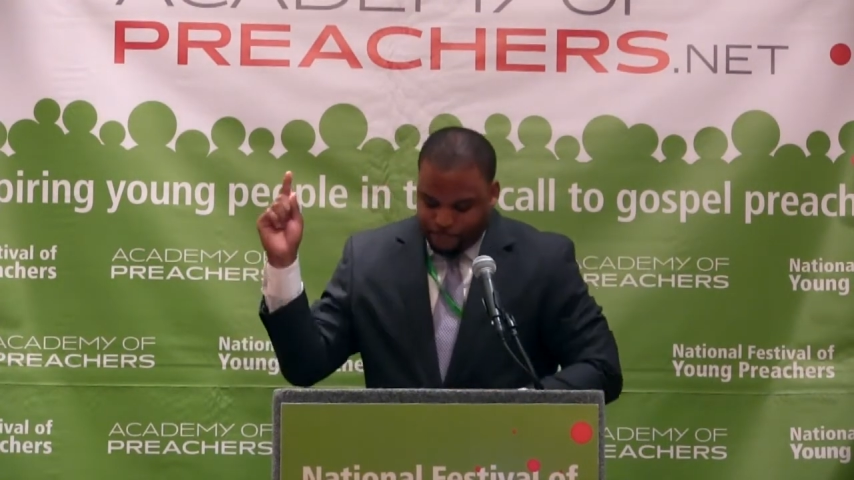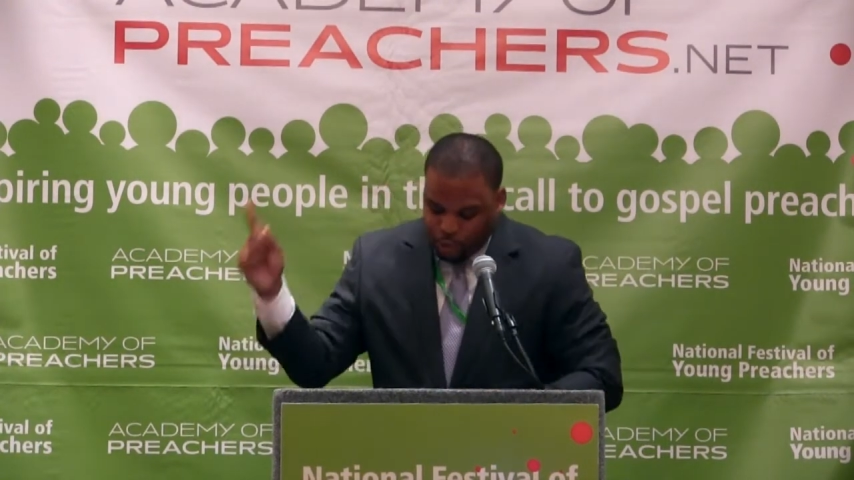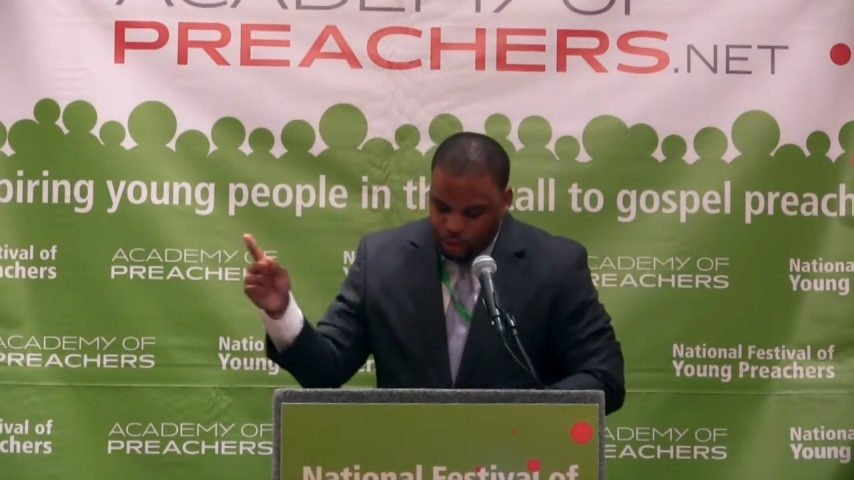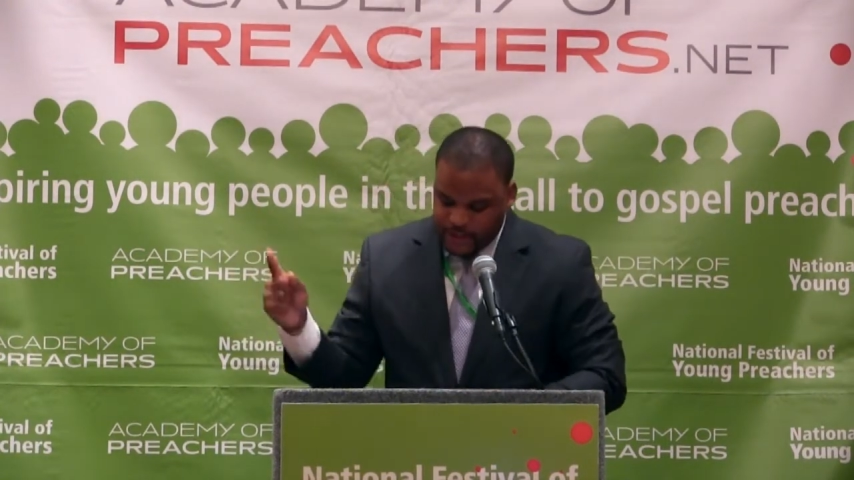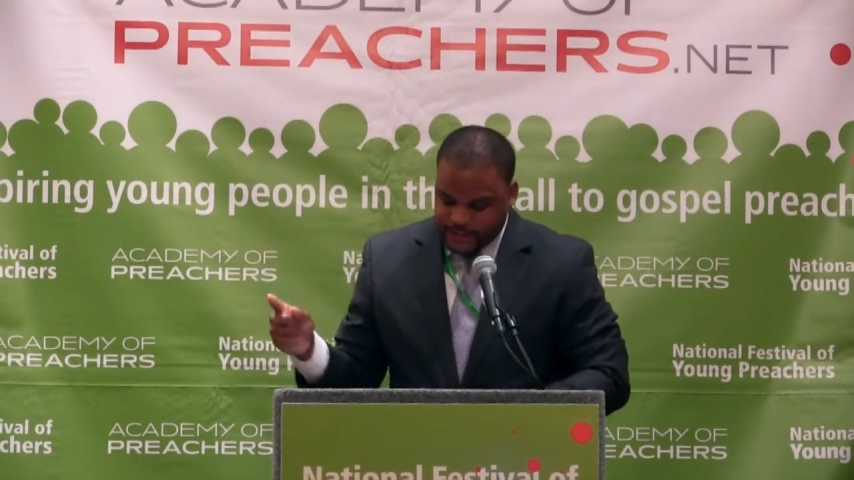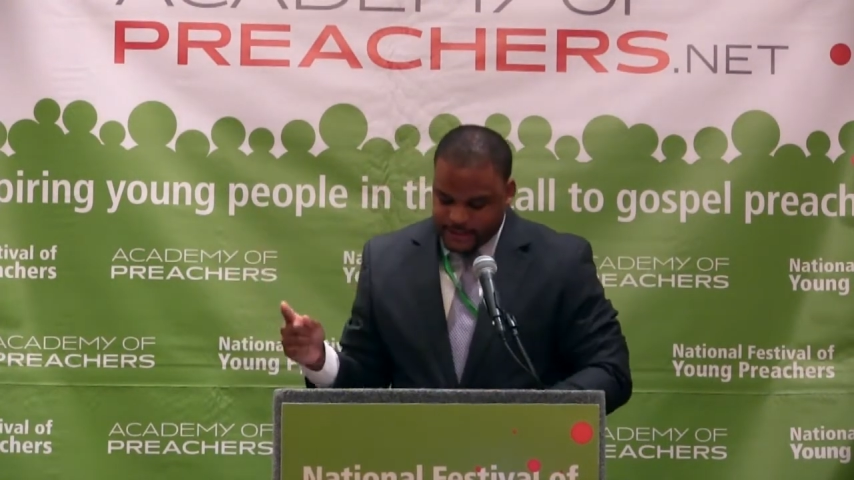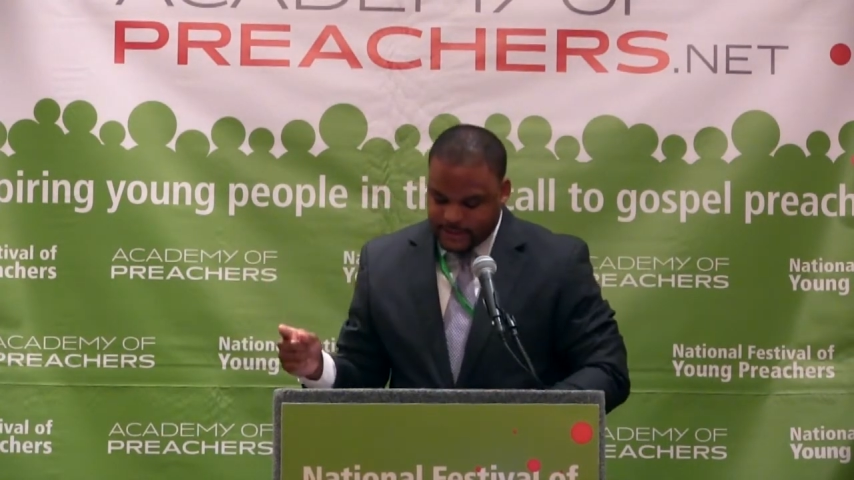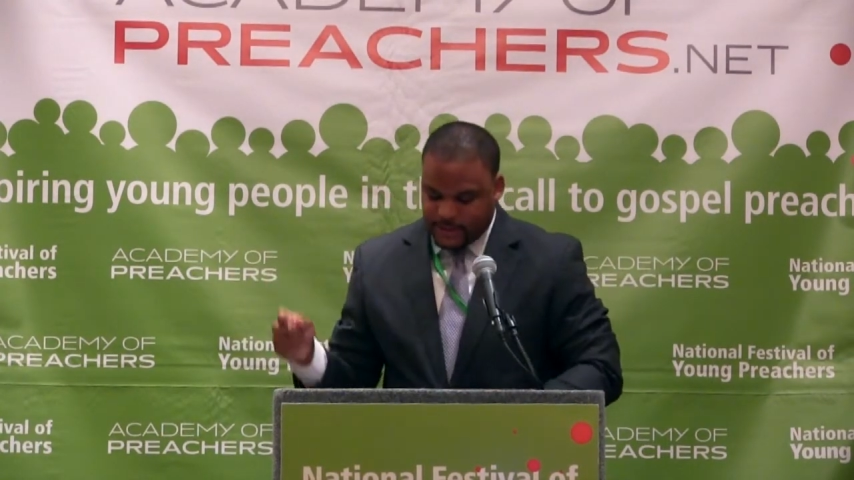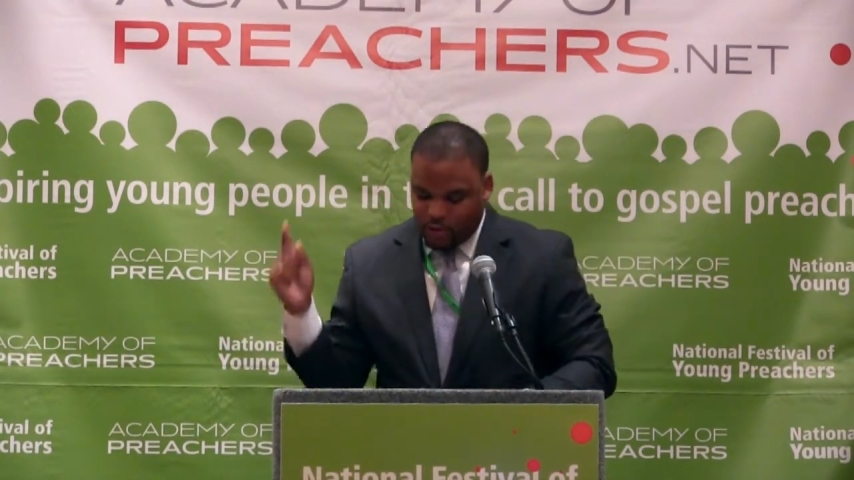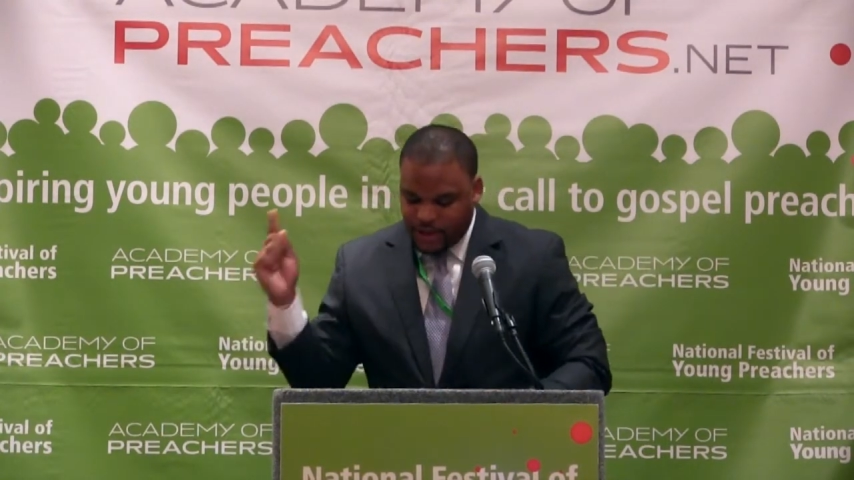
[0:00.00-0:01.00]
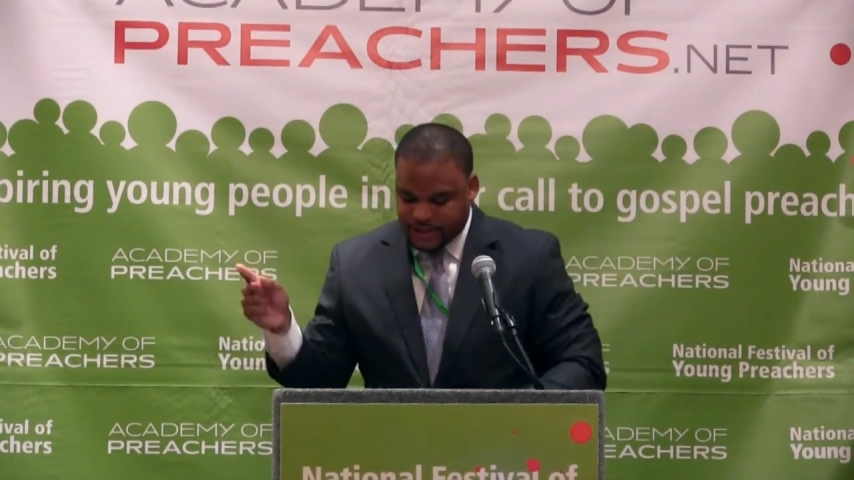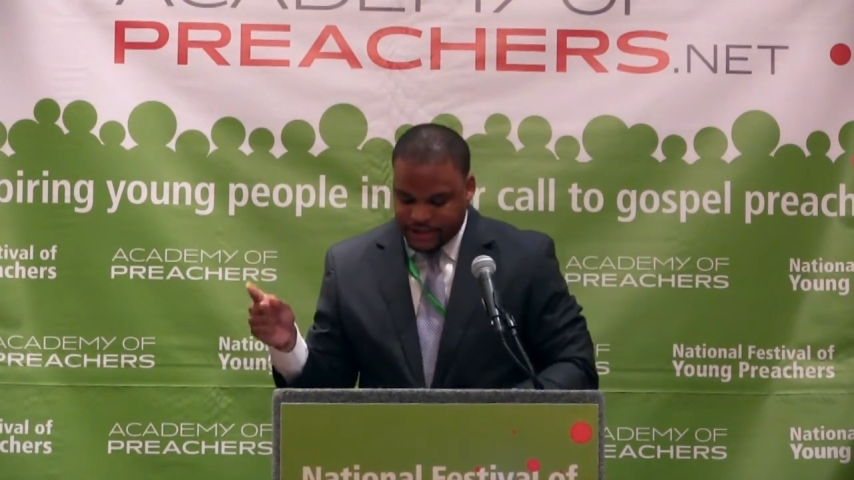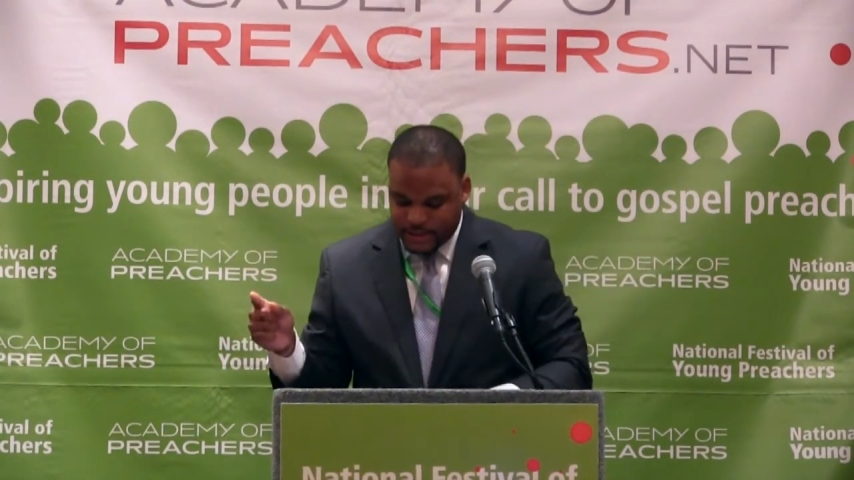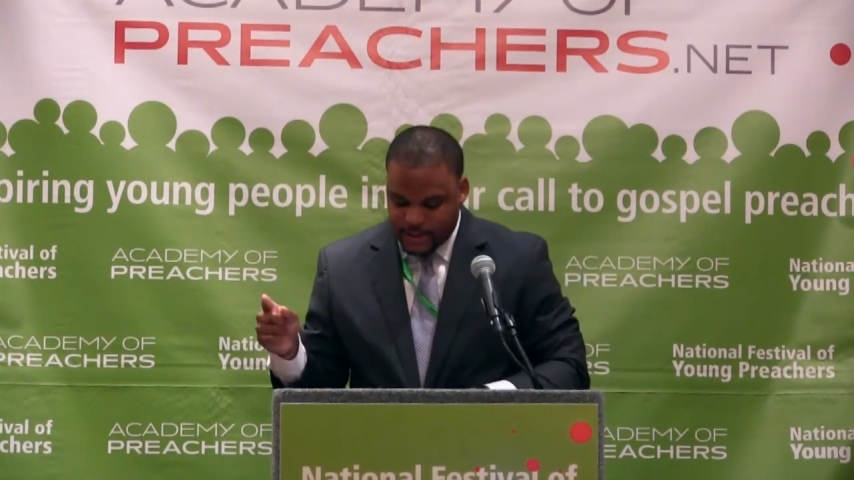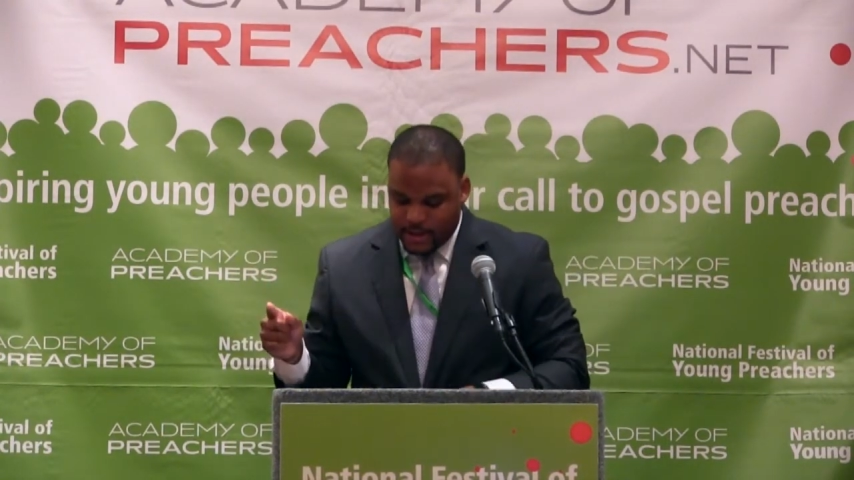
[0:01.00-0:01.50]
poises the
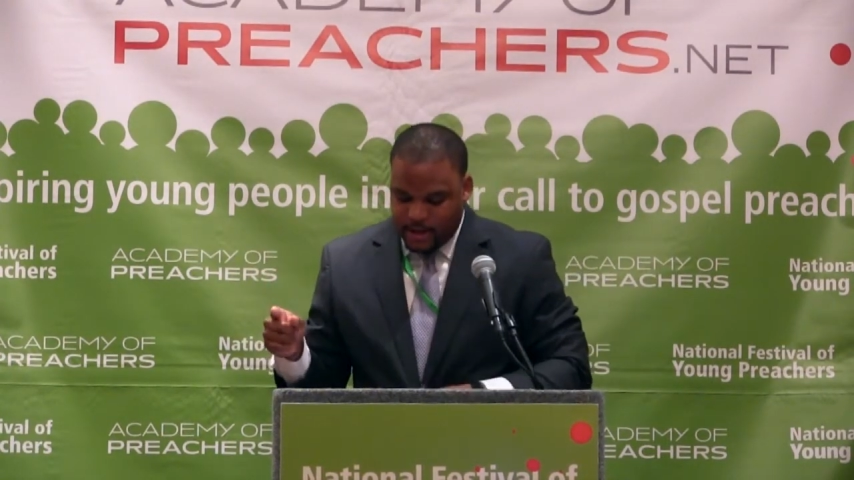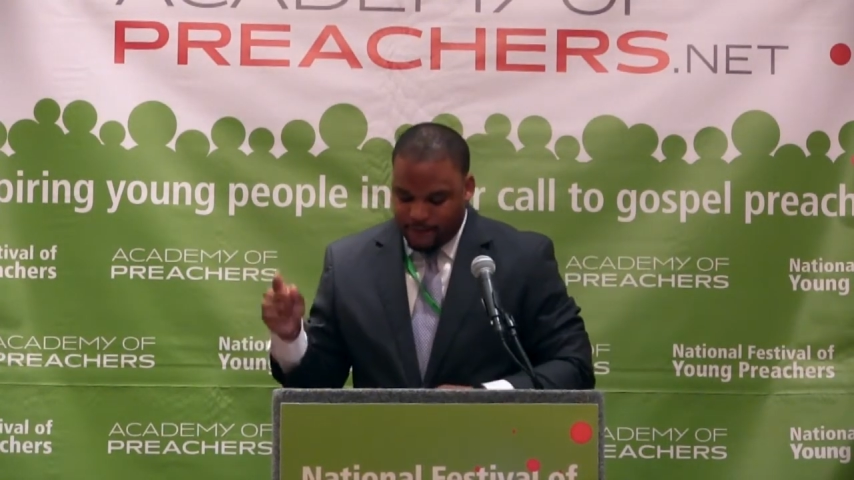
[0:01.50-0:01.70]
question